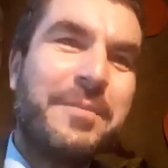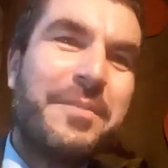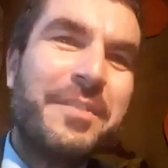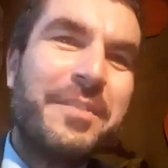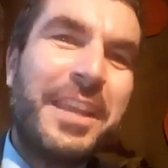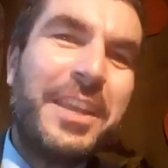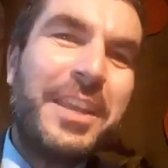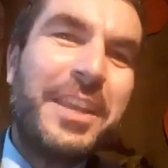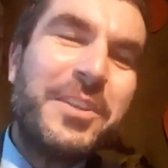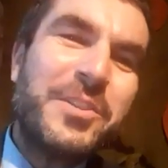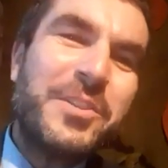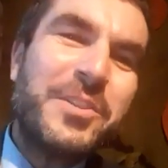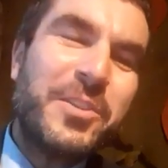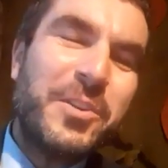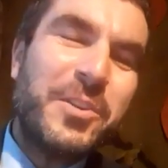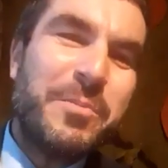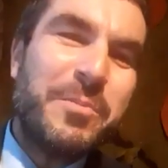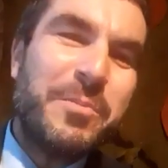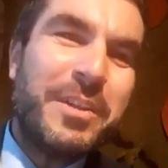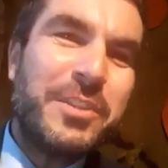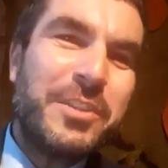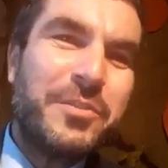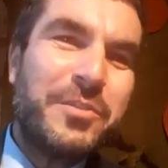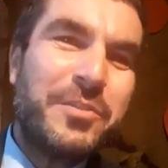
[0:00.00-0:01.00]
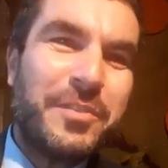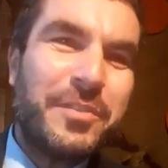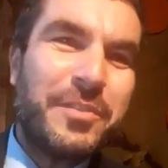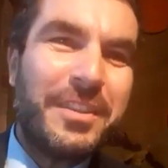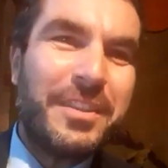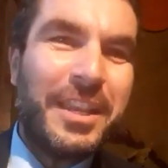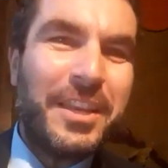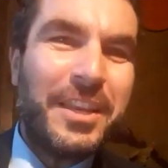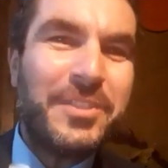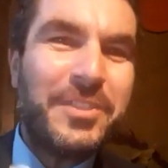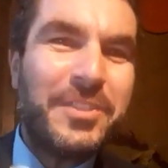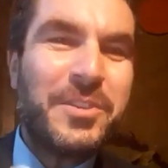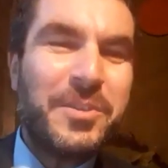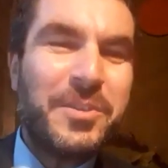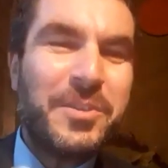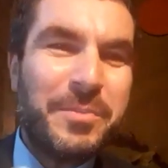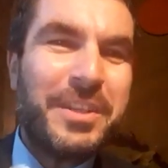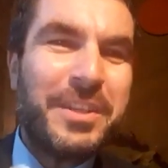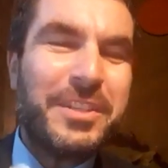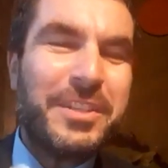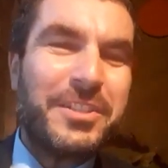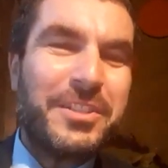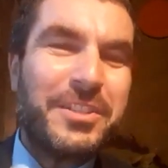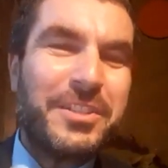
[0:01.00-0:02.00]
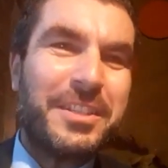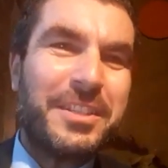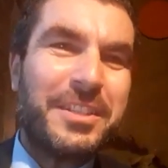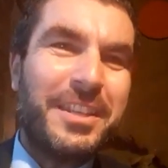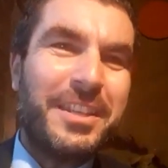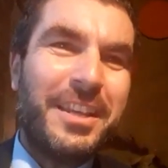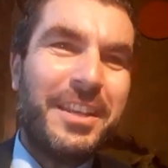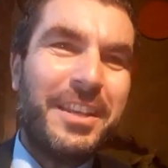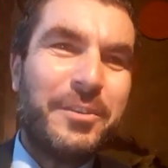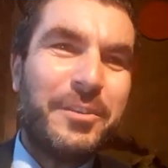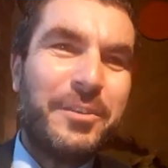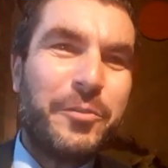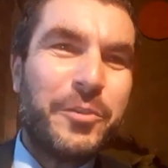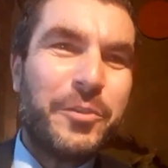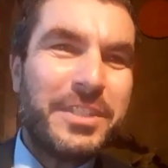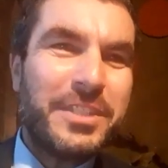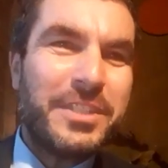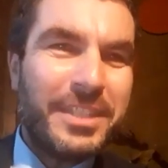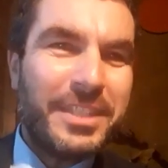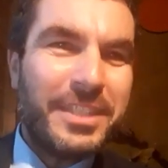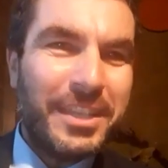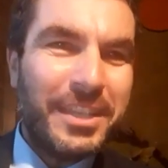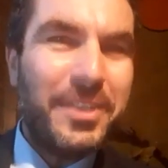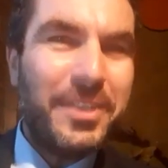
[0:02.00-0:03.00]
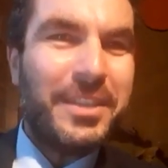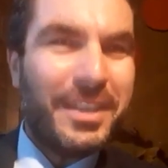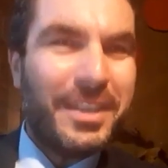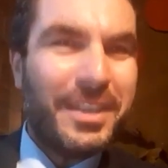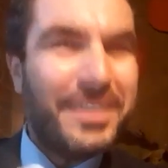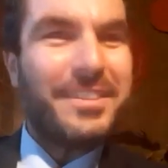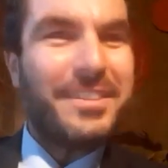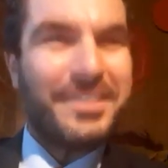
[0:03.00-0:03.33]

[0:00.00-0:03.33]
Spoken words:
Thank you so much. Thank you so much. Look forward to seeing you in London.